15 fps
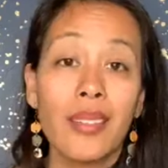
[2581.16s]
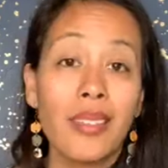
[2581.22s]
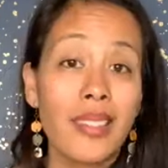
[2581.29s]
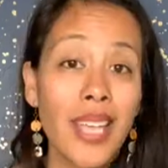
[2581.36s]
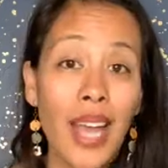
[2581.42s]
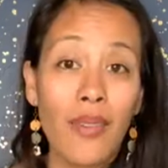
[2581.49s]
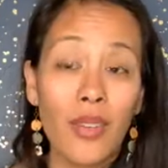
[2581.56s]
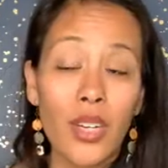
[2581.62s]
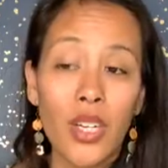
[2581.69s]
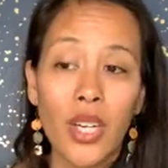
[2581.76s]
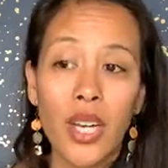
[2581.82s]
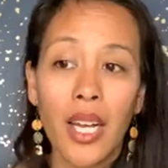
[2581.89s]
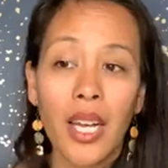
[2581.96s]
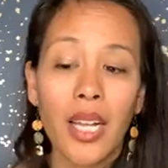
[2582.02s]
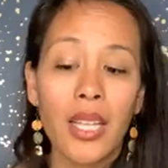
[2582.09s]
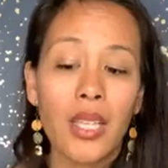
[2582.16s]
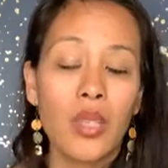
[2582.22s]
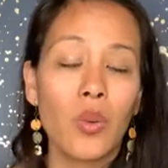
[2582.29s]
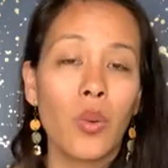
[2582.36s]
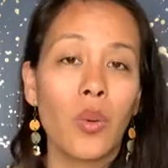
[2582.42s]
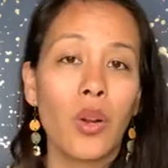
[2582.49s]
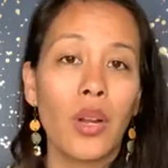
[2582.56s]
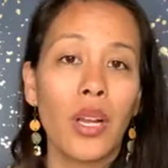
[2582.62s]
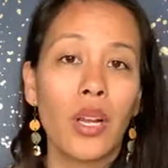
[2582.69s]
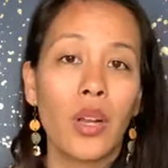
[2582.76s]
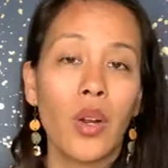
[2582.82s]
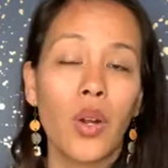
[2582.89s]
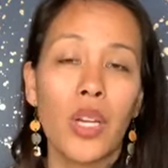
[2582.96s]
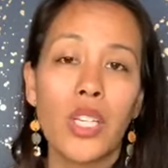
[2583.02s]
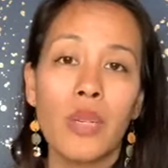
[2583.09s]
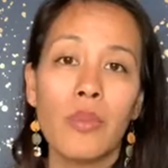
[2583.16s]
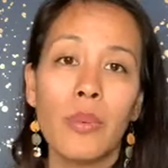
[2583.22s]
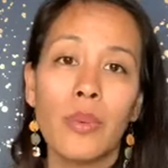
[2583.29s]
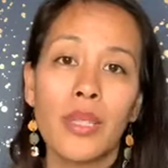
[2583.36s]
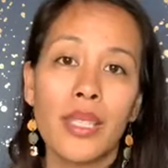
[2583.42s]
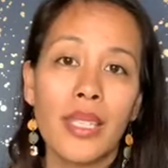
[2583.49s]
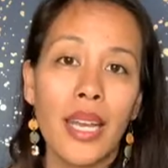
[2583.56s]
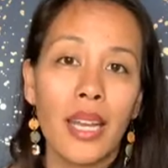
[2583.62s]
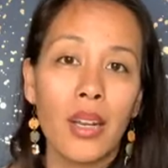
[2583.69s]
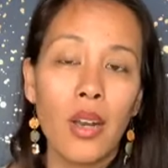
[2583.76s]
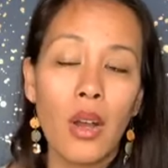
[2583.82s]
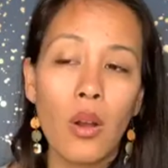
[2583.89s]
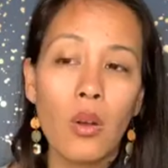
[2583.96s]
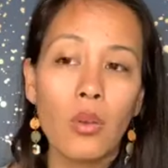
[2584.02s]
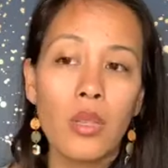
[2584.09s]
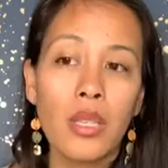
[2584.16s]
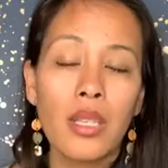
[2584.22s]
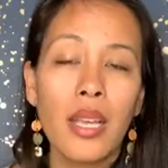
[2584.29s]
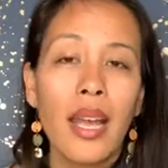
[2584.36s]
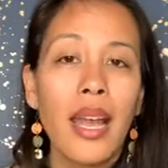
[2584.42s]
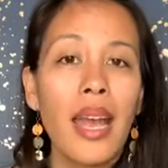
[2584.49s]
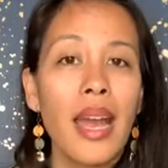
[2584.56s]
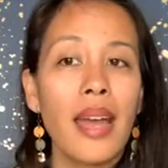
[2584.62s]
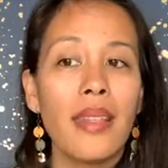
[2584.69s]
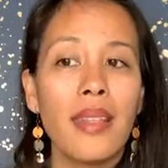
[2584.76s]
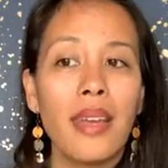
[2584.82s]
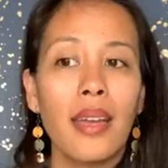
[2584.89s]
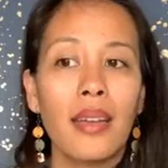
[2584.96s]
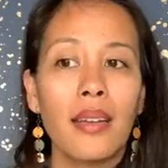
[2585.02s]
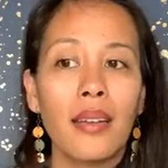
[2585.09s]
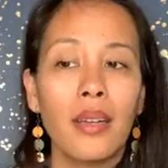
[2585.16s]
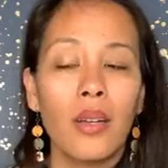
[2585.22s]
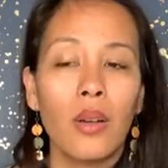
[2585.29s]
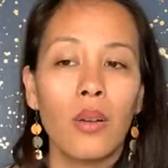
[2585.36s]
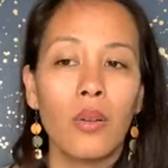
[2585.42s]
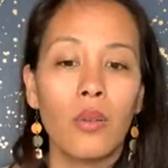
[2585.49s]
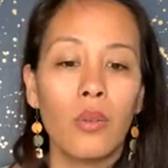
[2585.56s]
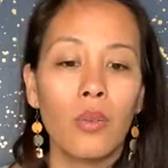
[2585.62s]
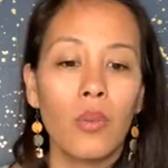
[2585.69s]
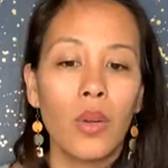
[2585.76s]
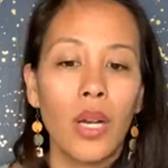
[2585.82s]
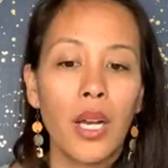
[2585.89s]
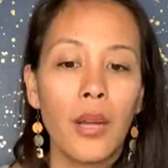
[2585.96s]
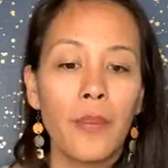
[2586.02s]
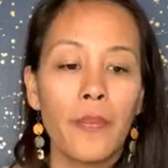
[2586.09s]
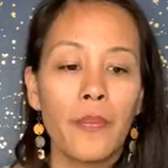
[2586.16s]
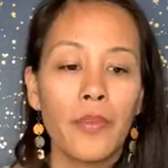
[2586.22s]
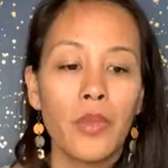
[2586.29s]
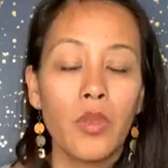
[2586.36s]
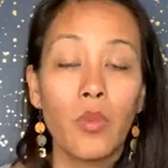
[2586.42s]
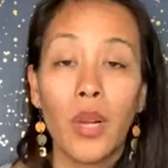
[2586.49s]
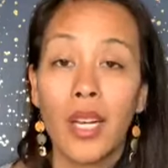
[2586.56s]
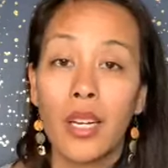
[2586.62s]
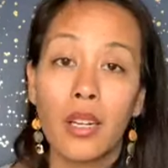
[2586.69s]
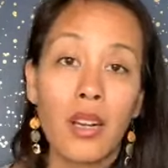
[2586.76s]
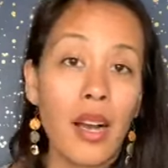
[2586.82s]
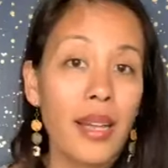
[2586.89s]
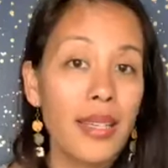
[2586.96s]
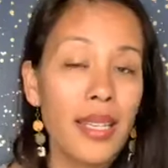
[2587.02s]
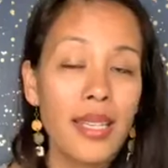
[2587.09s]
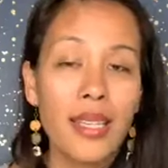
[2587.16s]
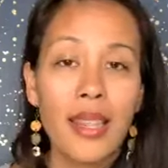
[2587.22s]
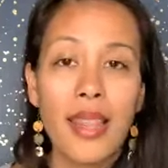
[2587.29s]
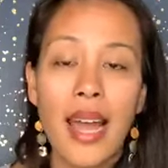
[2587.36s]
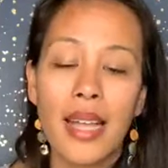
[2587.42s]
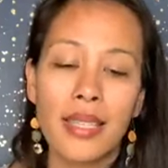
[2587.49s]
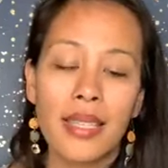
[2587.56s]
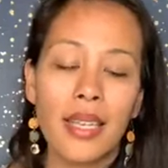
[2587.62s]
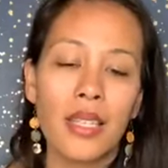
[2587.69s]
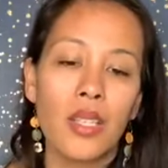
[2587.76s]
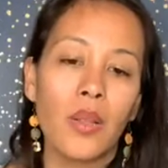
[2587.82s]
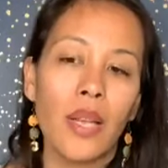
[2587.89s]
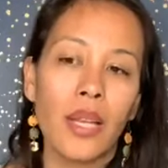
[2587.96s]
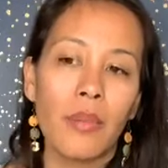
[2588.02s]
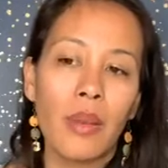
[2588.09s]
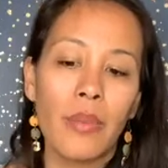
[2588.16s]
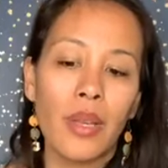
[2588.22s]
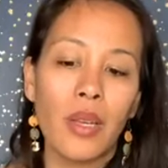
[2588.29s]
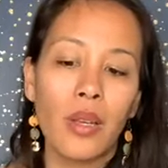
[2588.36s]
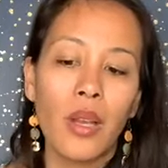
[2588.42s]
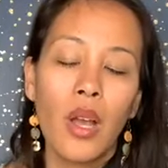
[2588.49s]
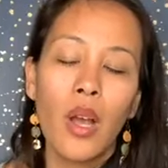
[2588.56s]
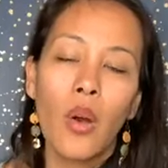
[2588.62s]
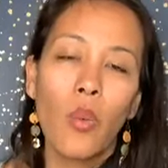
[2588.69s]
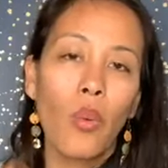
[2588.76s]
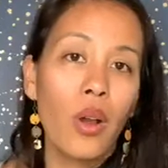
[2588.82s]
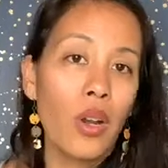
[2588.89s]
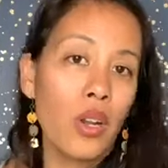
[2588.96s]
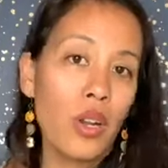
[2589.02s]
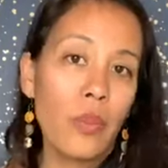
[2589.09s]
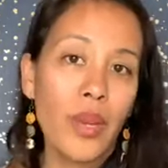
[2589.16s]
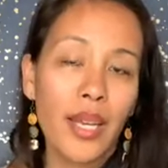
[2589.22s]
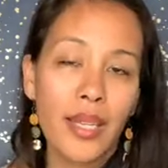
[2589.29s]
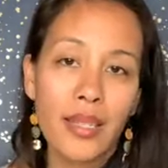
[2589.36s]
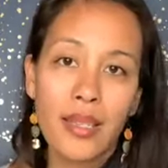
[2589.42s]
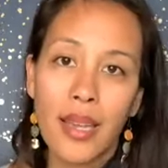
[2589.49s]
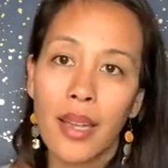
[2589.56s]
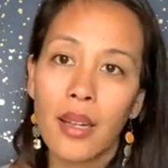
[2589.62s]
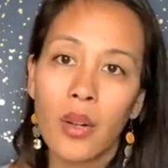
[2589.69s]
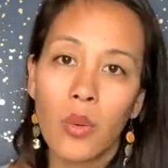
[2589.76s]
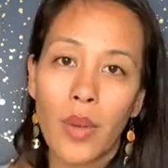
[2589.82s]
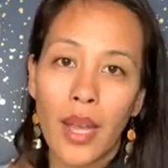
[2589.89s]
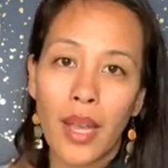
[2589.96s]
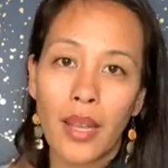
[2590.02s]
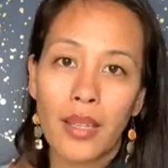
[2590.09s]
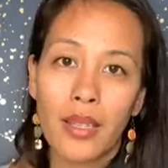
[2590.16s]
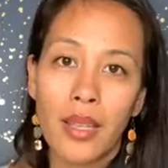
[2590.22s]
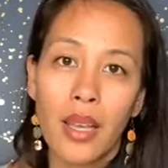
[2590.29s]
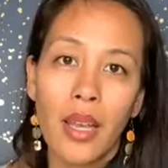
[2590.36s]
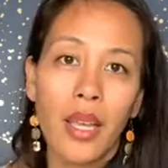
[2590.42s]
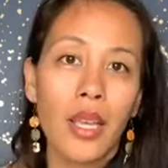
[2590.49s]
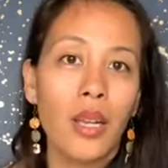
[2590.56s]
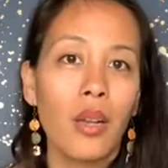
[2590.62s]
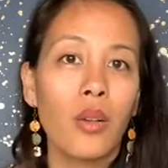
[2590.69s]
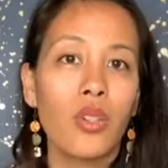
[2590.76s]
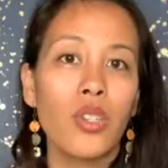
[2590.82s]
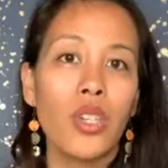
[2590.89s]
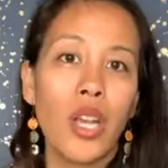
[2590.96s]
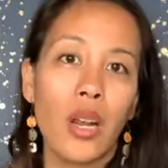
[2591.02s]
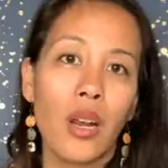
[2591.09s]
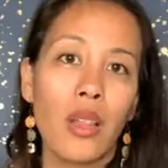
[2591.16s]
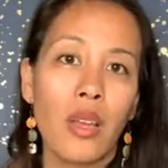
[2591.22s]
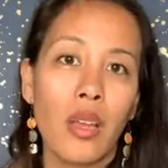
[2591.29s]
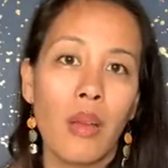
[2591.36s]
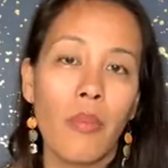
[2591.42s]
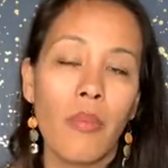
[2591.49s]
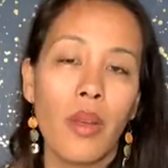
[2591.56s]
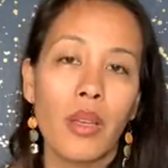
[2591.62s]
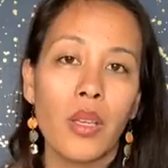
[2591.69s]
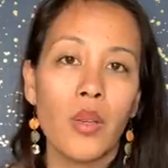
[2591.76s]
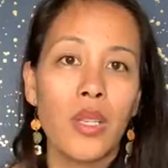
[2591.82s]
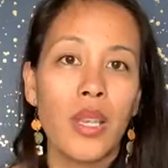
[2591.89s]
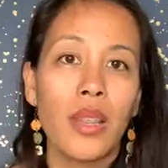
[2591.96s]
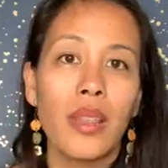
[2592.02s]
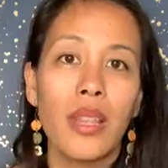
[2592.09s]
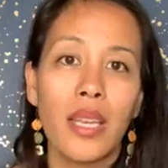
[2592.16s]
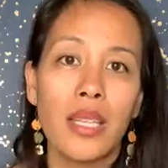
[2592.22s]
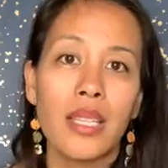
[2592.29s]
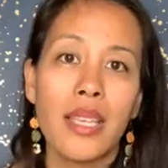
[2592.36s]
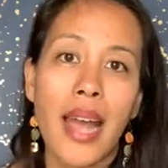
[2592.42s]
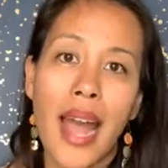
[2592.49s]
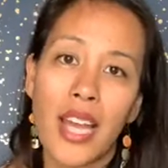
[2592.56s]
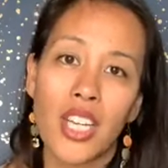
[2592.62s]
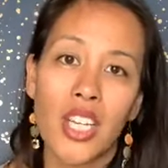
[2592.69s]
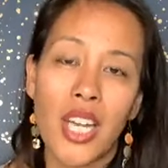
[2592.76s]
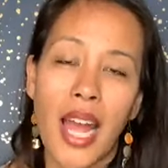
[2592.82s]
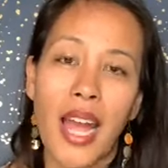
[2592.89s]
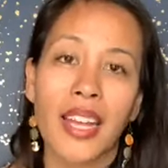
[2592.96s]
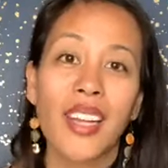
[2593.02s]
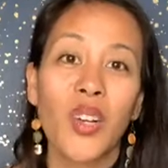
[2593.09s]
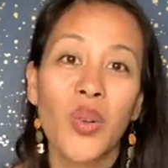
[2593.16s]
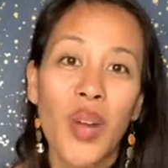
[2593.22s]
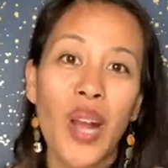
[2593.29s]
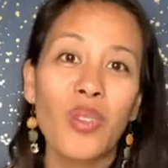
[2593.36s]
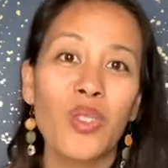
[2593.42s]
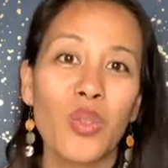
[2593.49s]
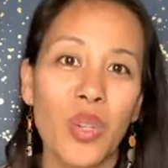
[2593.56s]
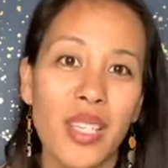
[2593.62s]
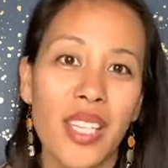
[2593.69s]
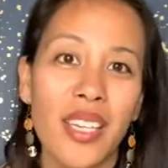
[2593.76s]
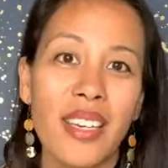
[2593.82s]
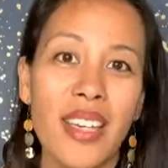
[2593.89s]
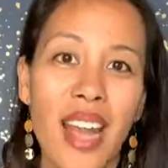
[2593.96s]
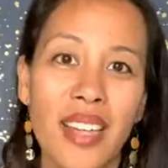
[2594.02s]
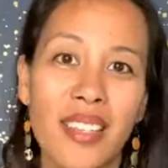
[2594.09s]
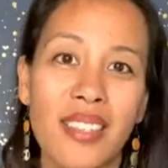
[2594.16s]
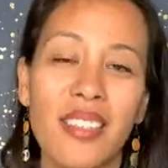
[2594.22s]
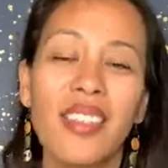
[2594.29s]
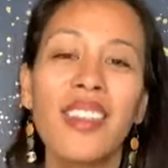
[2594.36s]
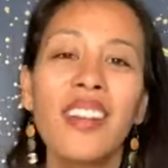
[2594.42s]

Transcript: scavenger hunts or encouraging people to take notes, and then running a contest in that sense. So like maybe what are your biggest takeaways? Share them using this hashtag crowdsourcing. Yes.